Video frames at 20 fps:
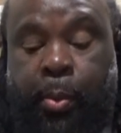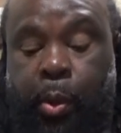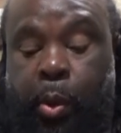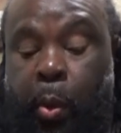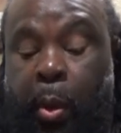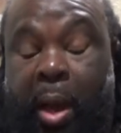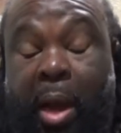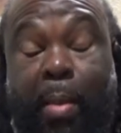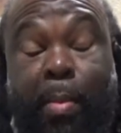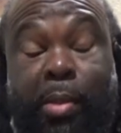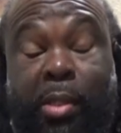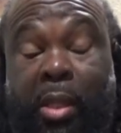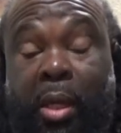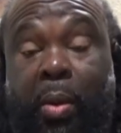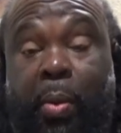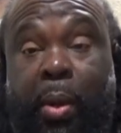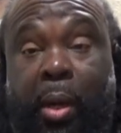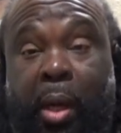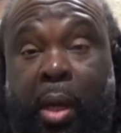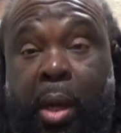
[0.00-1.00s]
You know, Amazon,
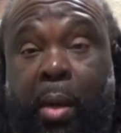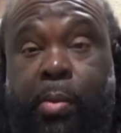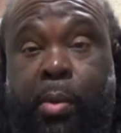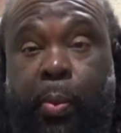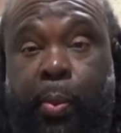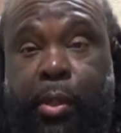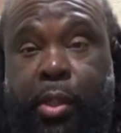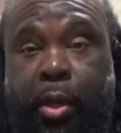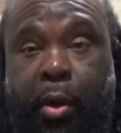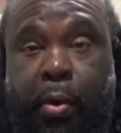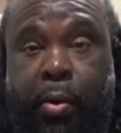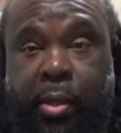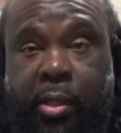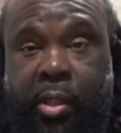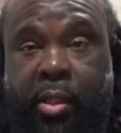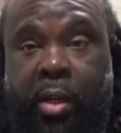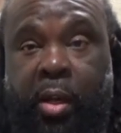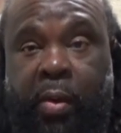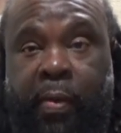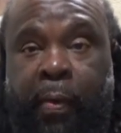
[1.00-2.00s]
when it comes to returning
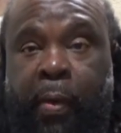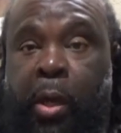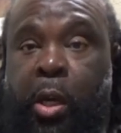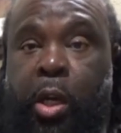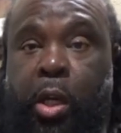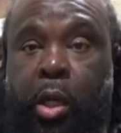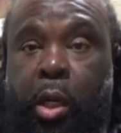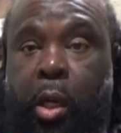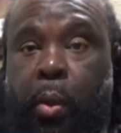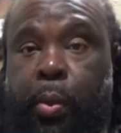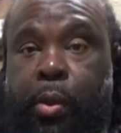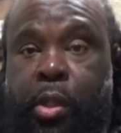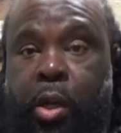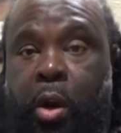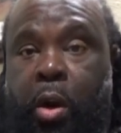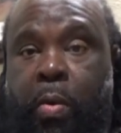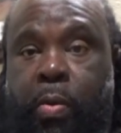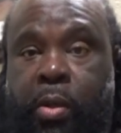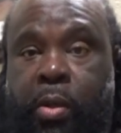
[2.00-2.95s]
stuff, you can return